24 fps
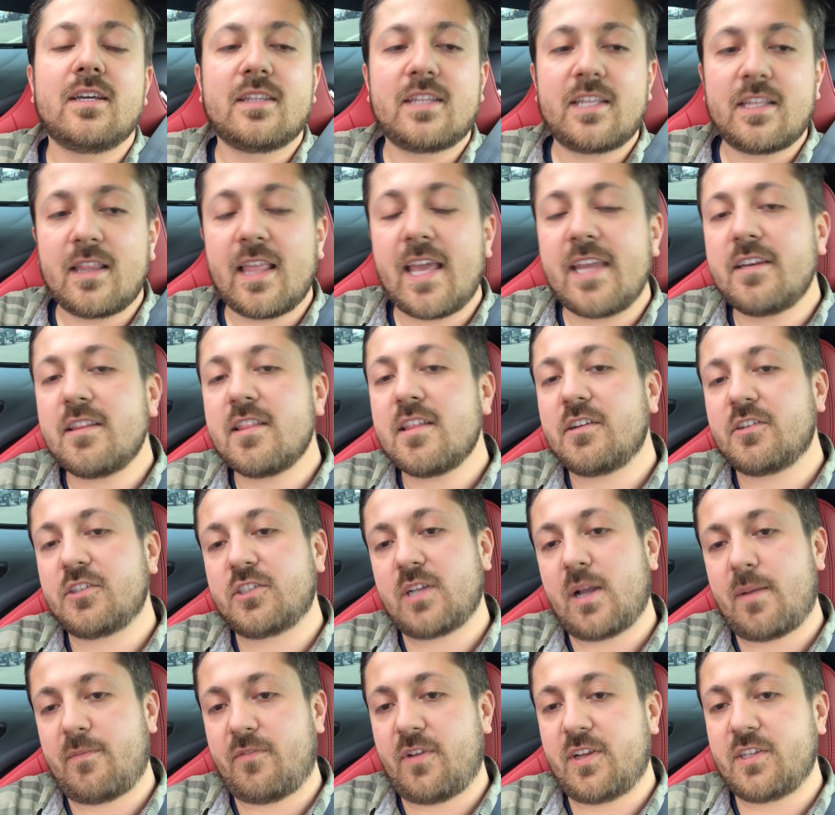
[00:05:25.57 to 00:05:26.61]
They landed on a
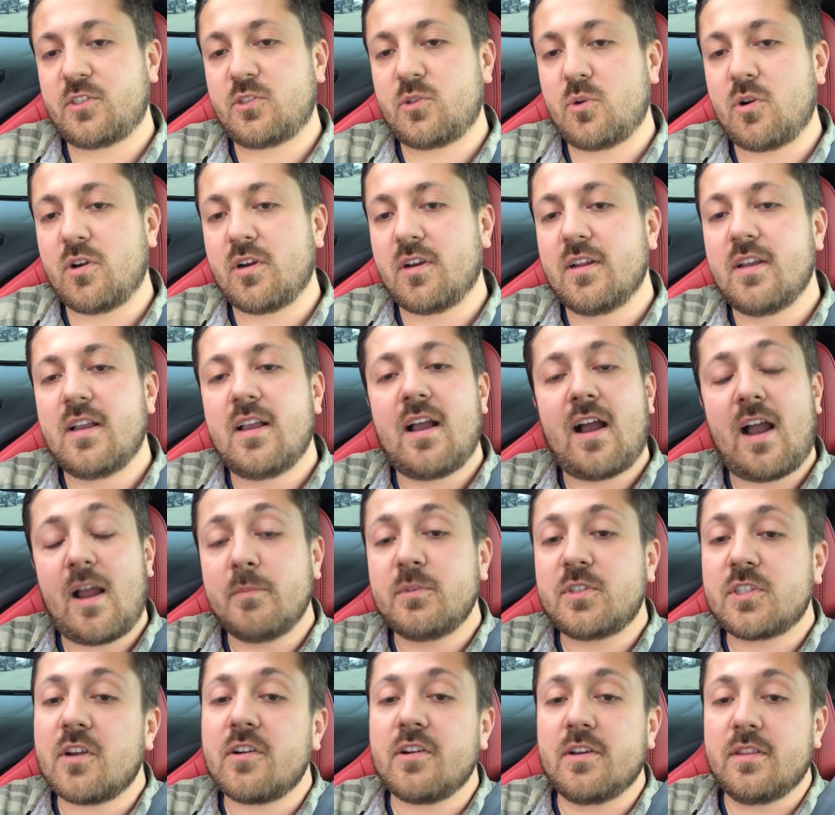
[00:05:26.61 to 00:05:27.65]
Shopify store.
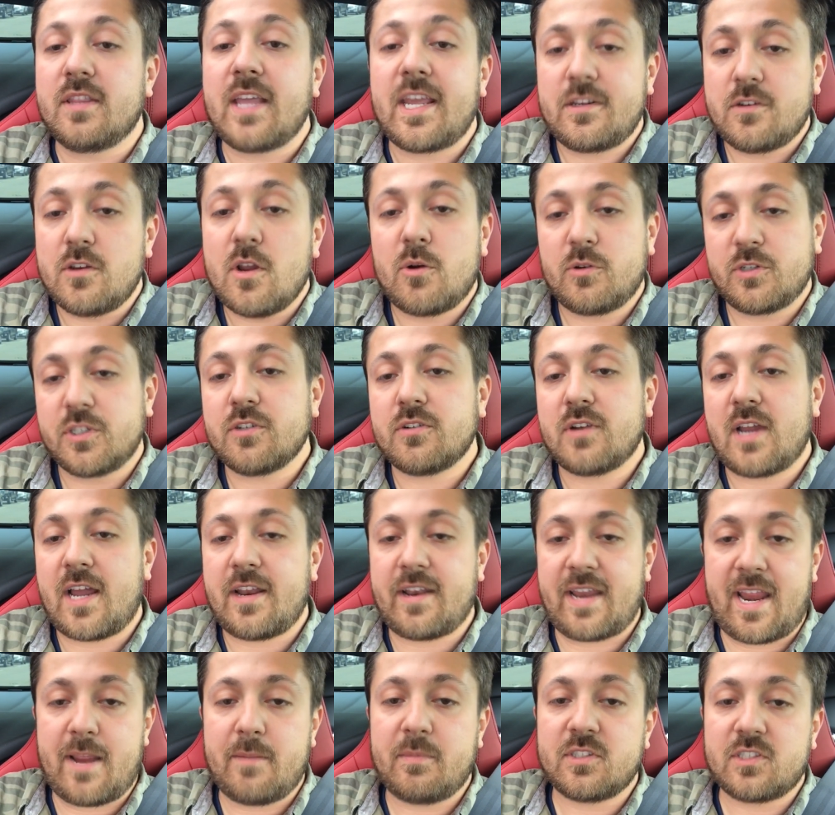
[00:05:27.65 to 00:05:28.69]
I'm sorry, they know you're
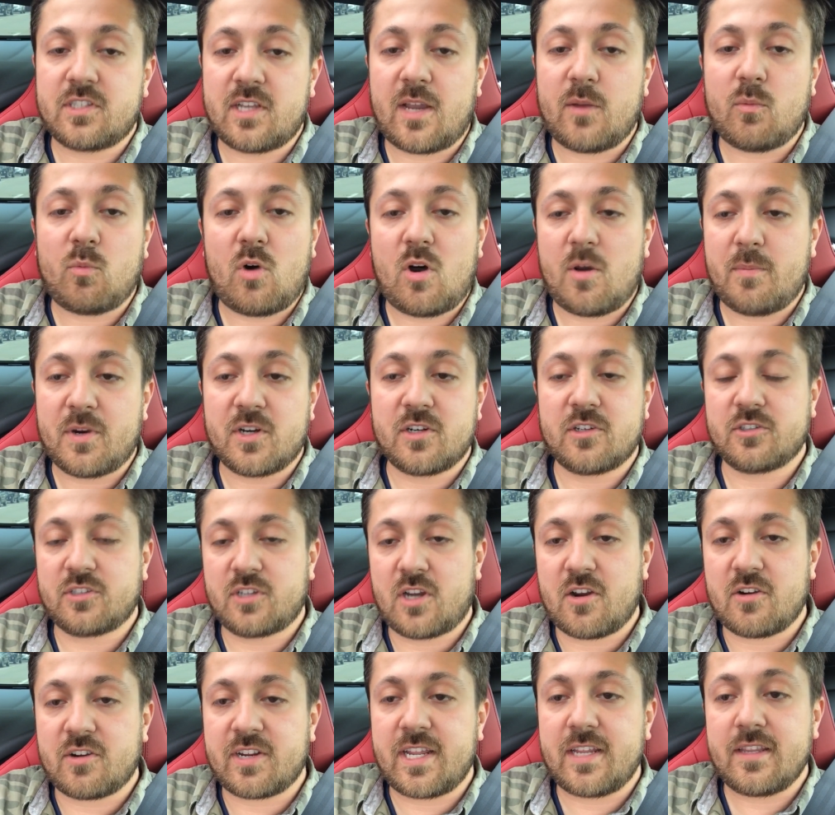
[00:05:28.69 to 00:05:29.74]
not Amazon, Walmart, or
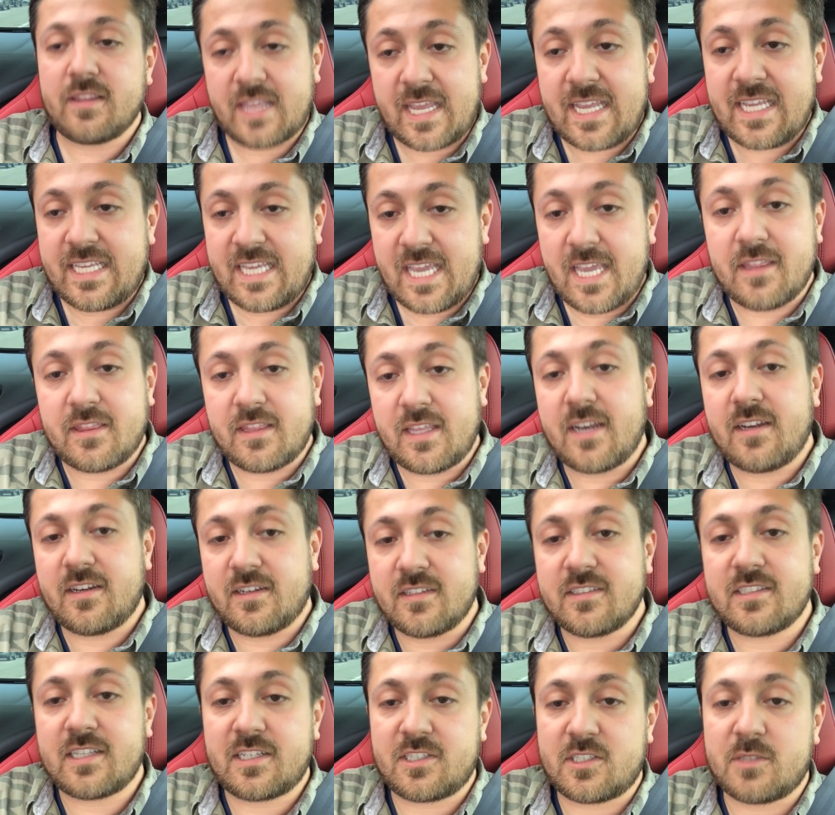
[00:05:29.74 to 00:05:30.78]
Target. They get that it
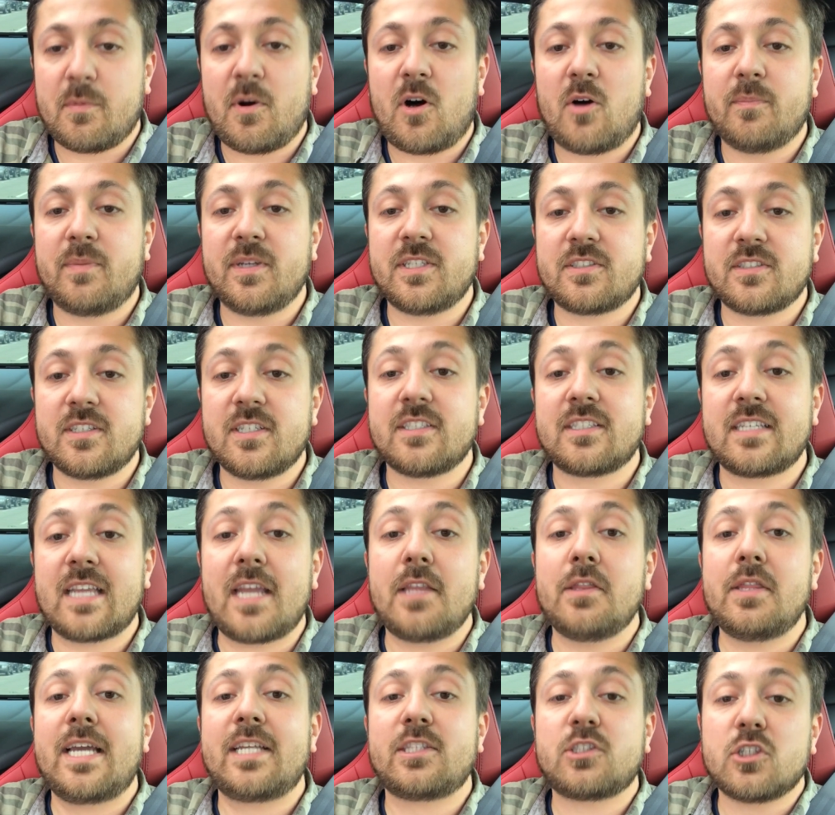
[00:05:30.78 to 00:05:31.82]
is a small business,
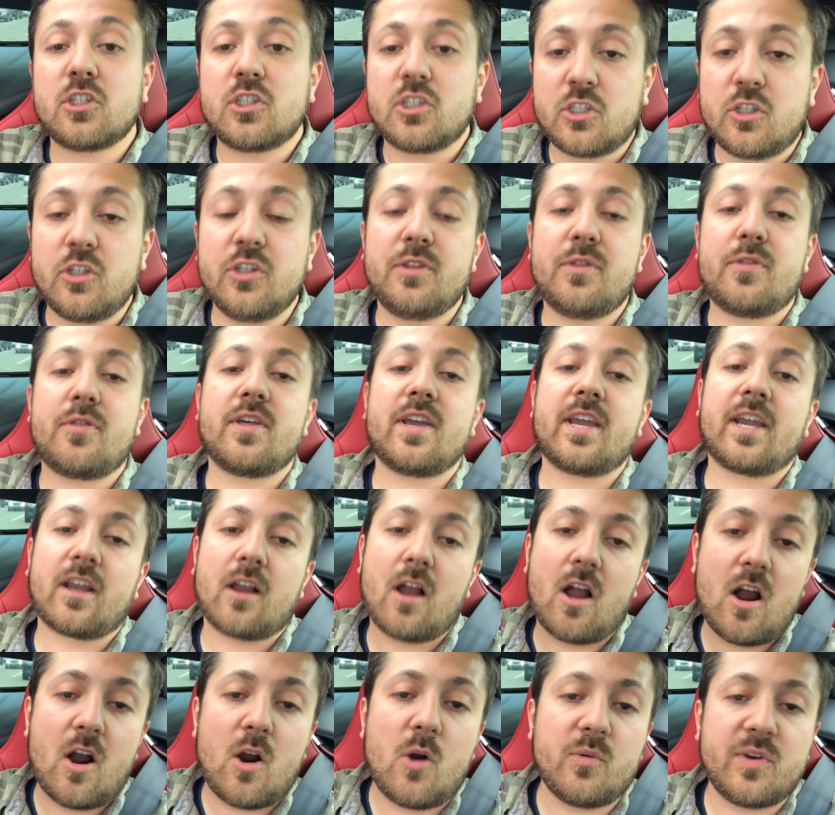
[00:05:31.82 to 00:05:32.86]
and that's a good thing.
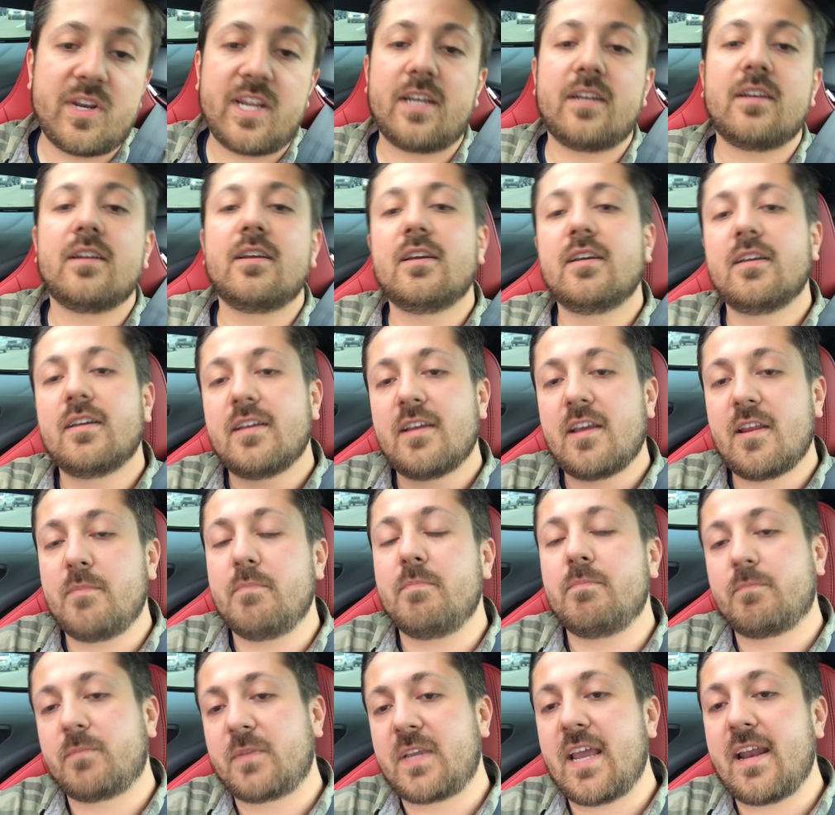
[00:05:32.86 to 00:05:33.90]
Own it
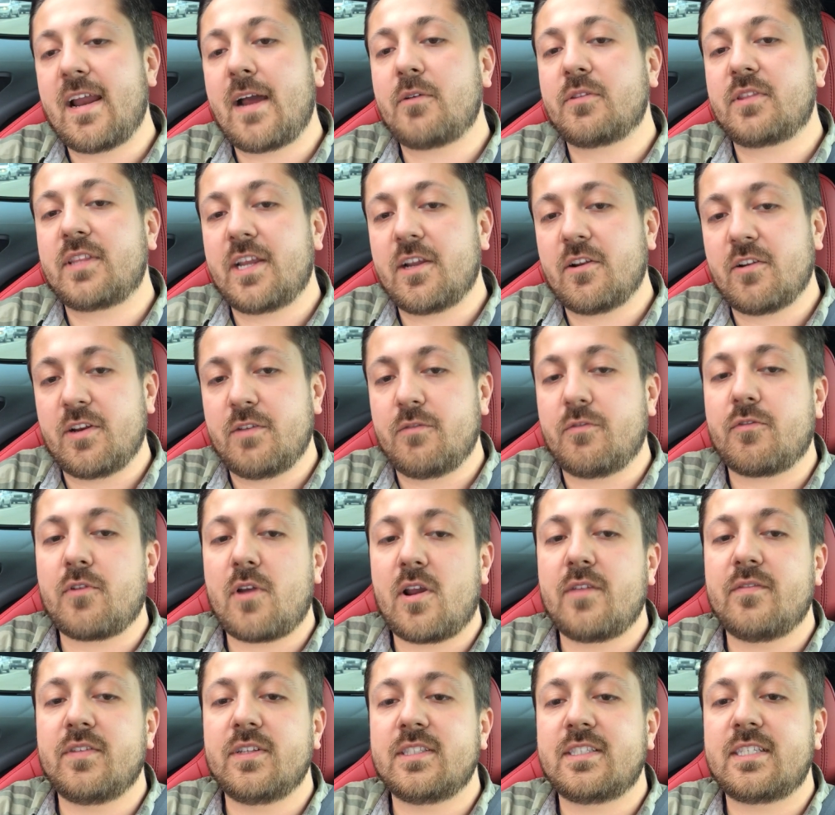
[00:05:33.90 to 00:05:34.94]
and get out there in
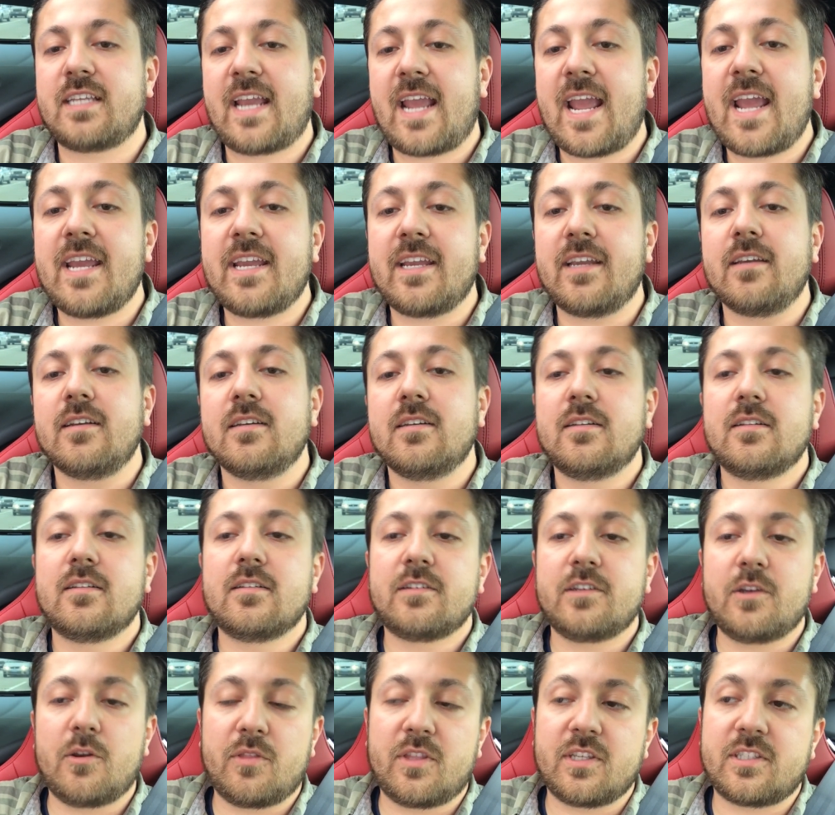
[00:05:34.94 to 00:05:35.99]
front of it and say, hey,
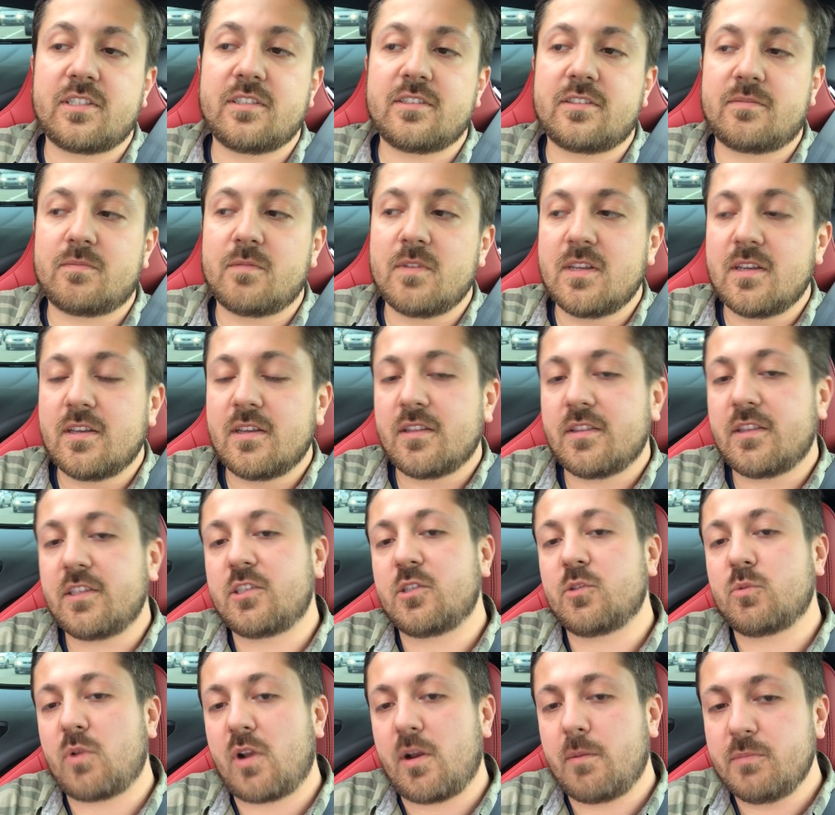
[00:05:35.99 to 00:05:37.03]
this is
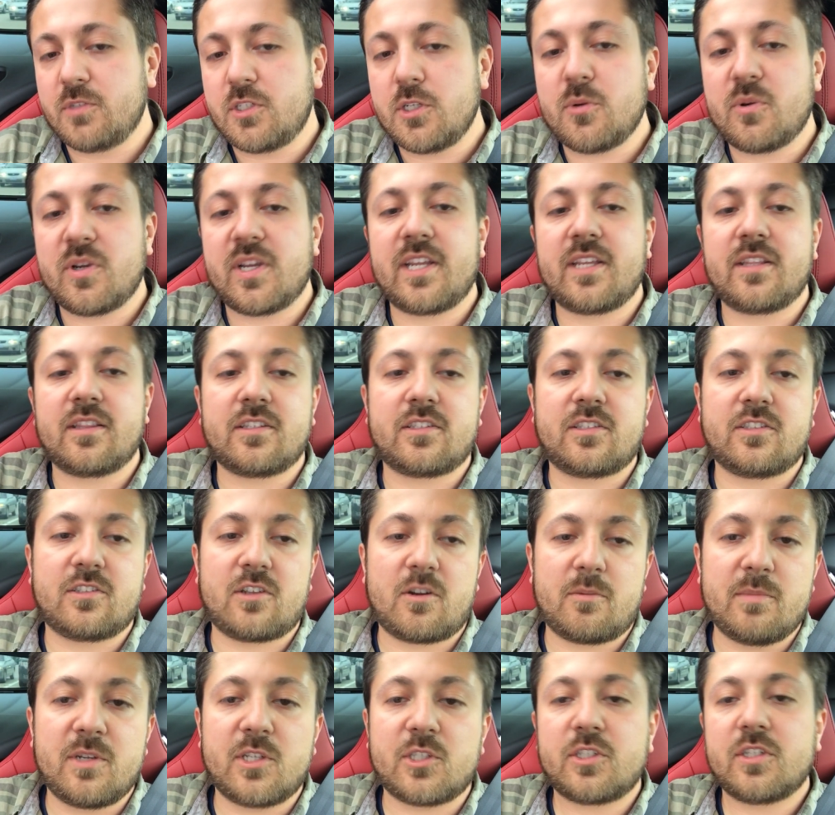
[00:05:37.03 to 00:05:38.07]
what I'm doing. This is
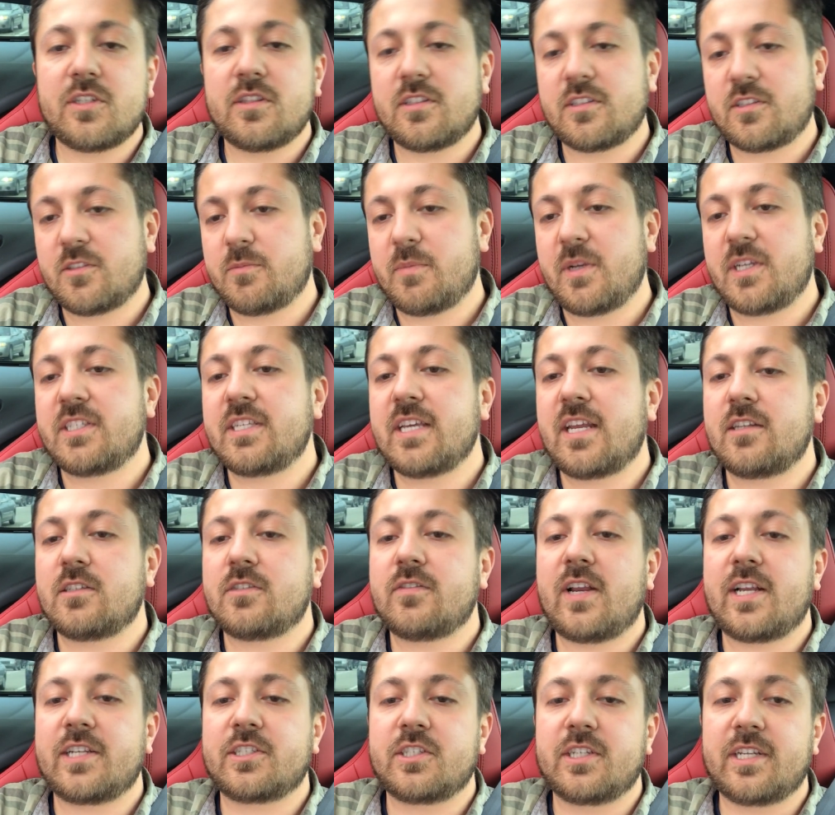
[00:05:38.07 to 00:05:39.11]
our mission. This is my
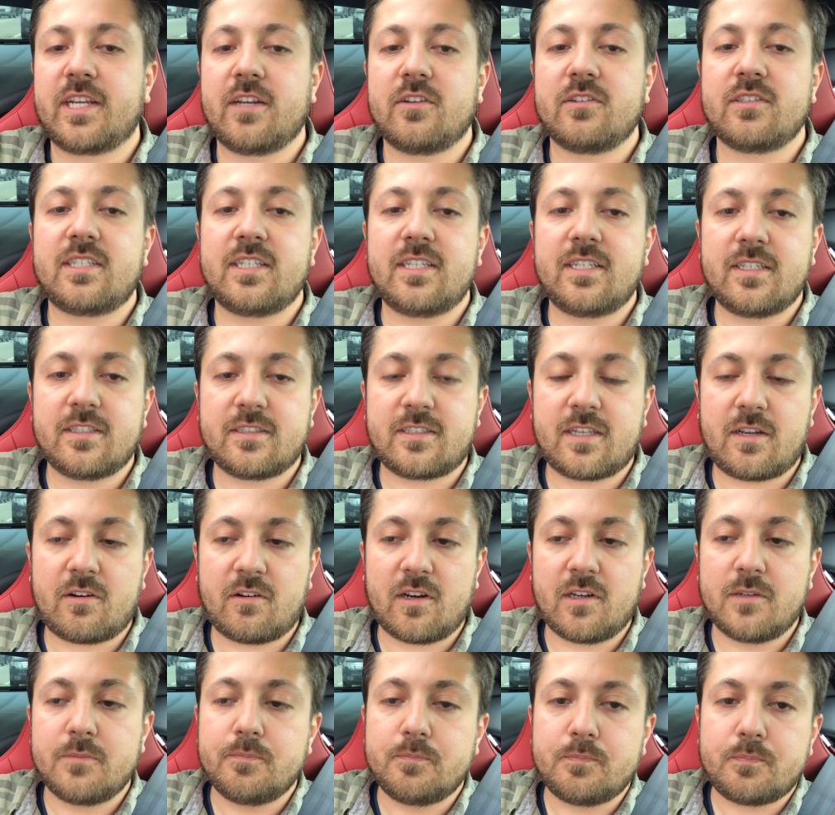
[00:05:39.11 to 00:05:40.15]
satisfaction guarantee,
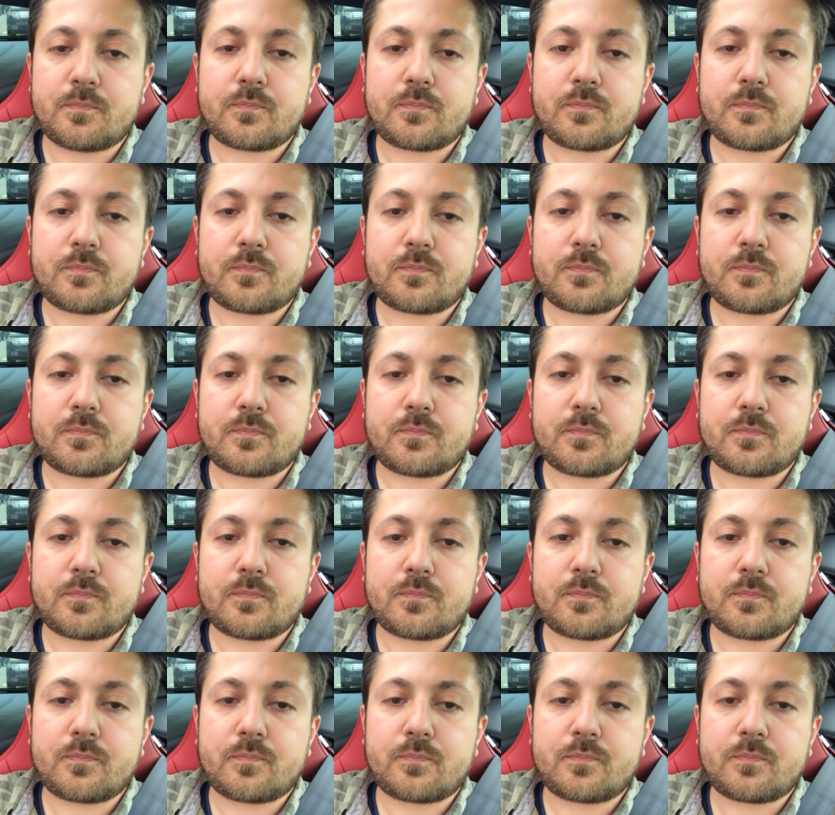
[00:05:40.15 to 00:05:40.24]
etc.